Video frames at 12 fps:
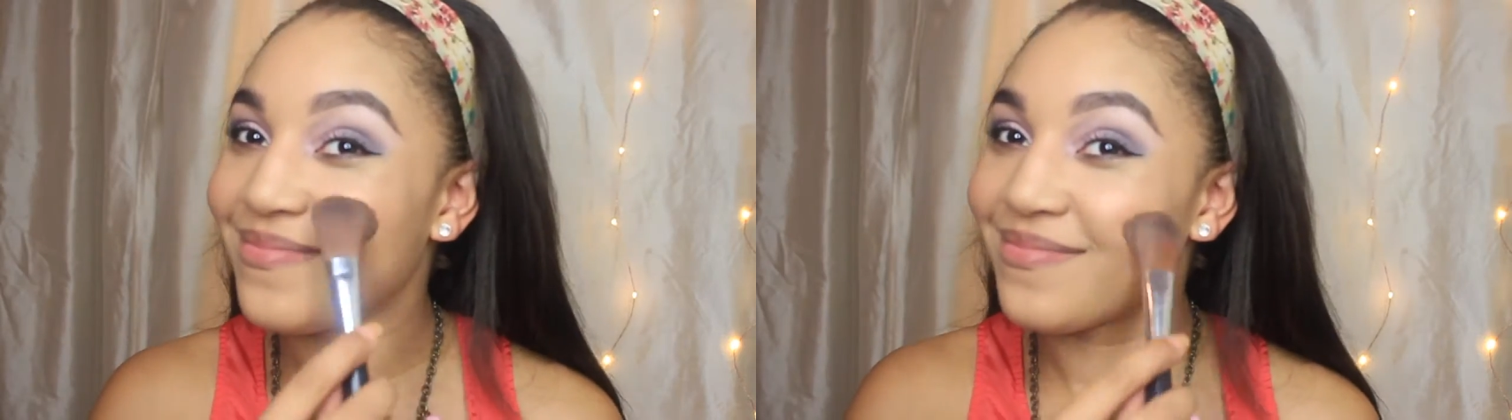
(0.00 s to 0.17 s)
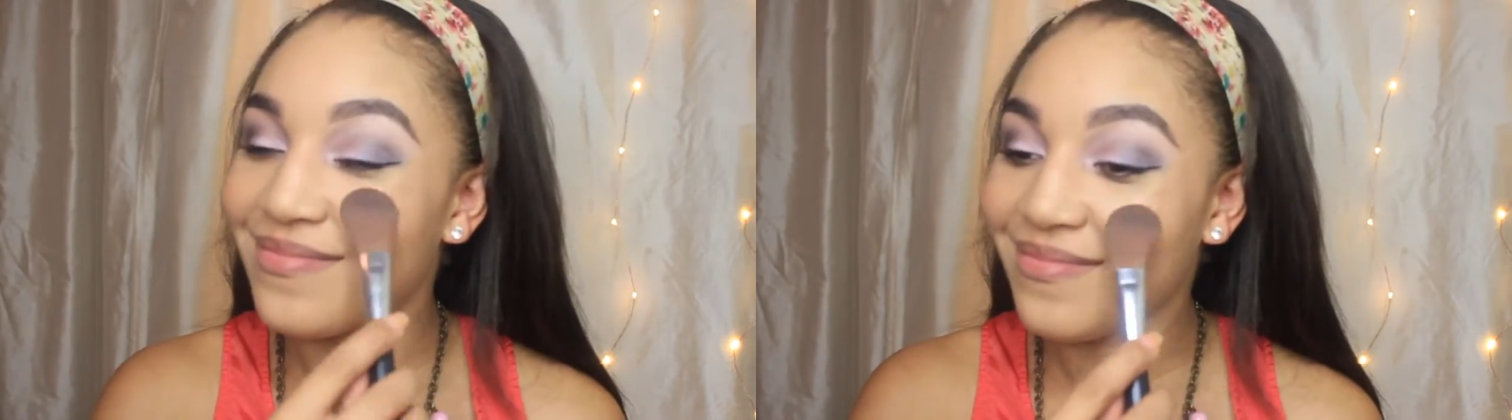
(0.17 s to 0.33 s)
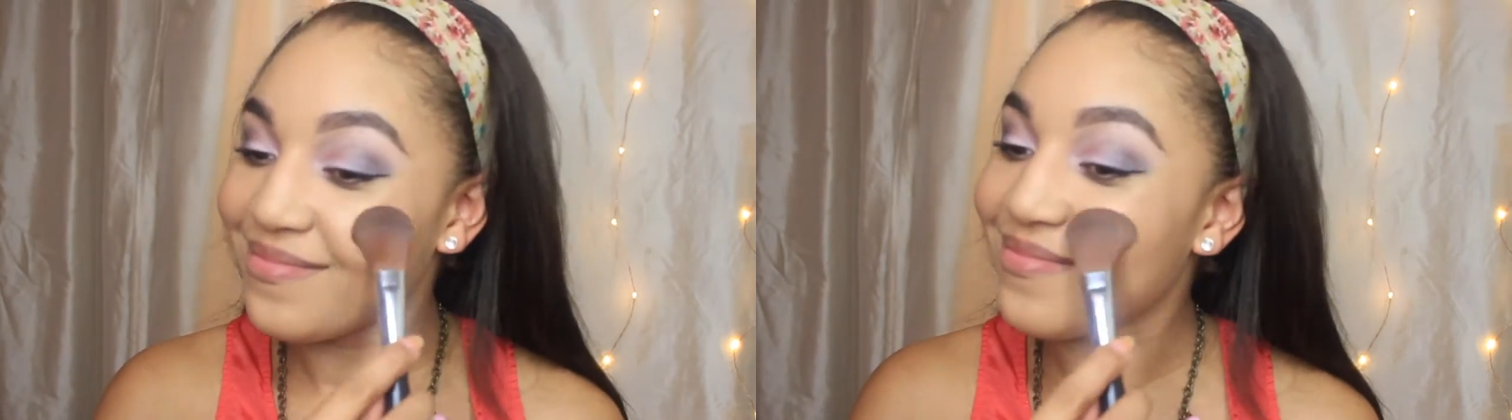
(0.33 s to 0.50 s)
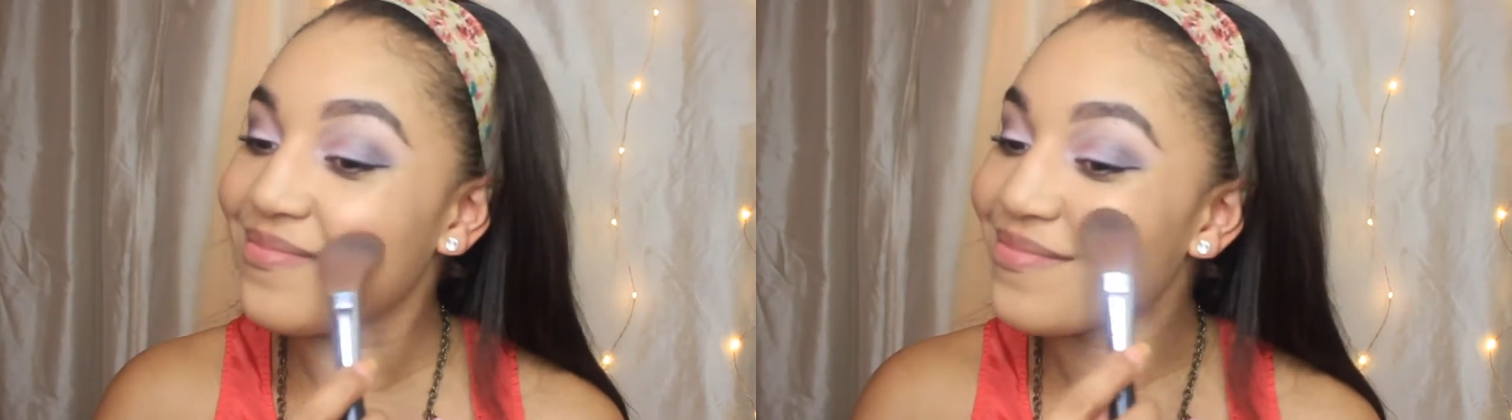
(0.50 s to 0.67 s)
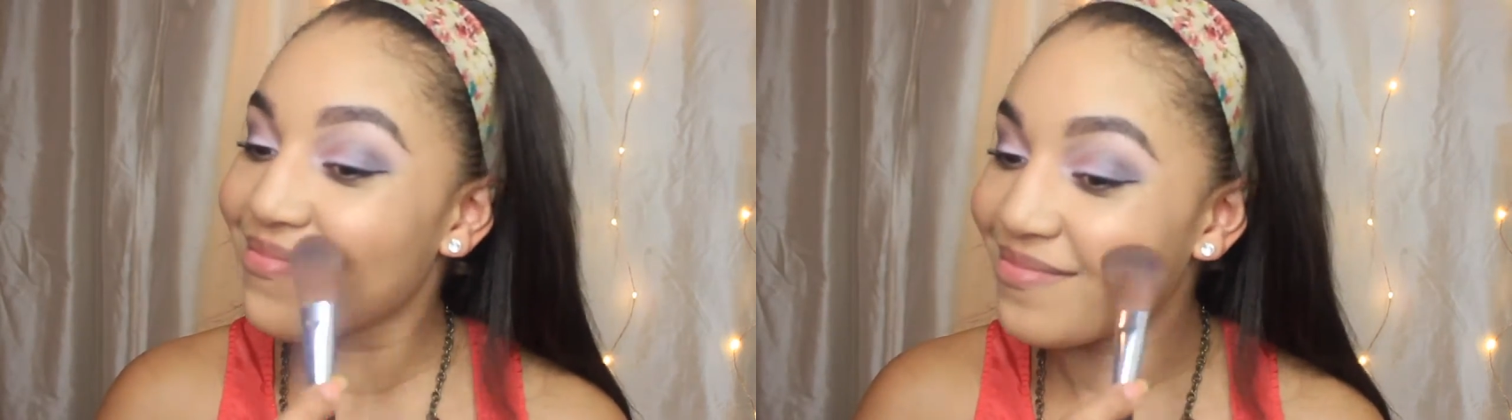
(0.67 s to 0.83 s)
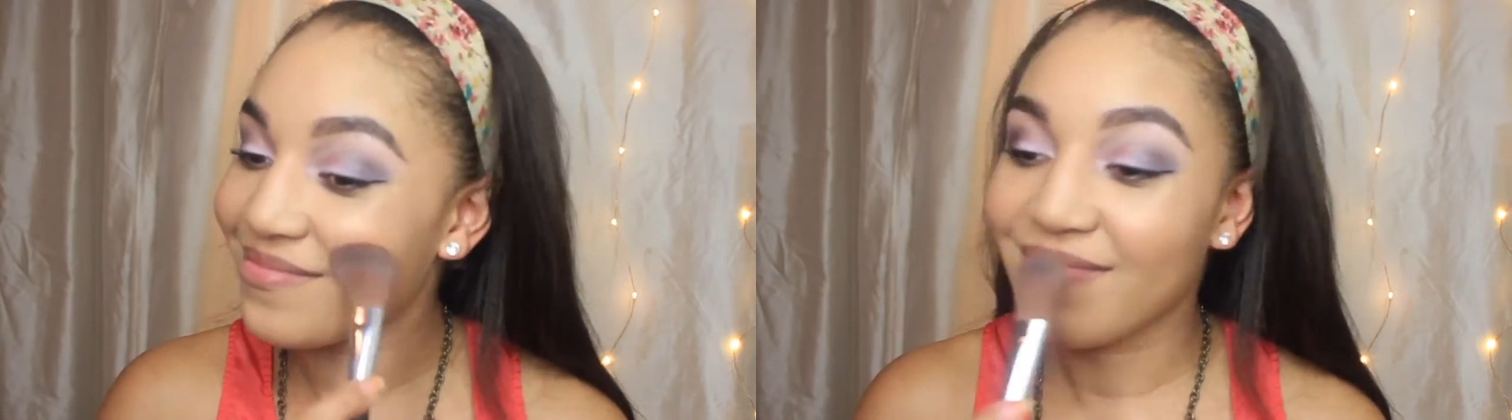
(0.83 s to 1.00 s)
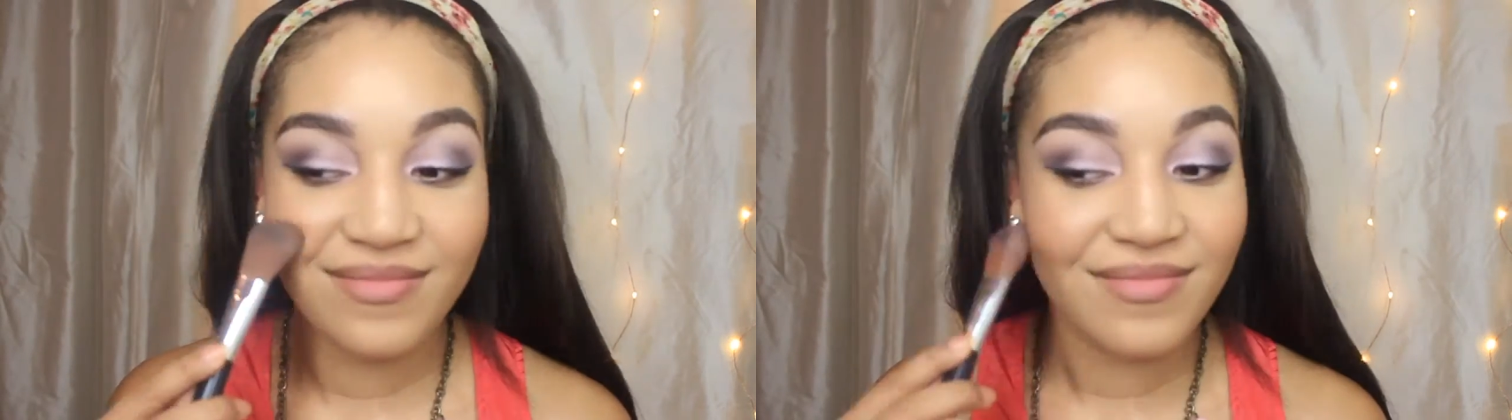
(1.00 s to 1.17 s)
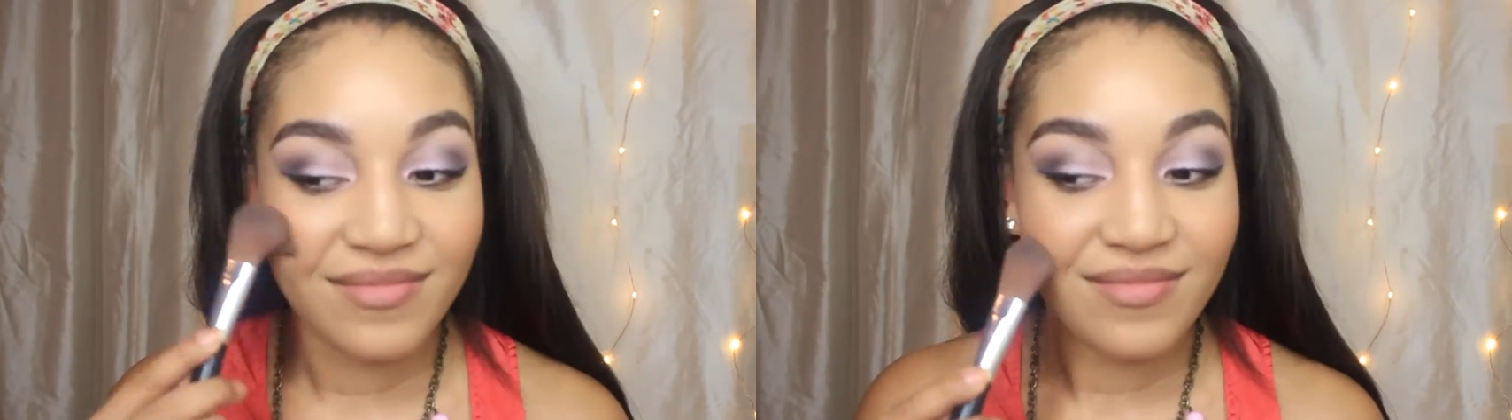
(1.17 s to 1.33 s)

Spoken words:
what is it called?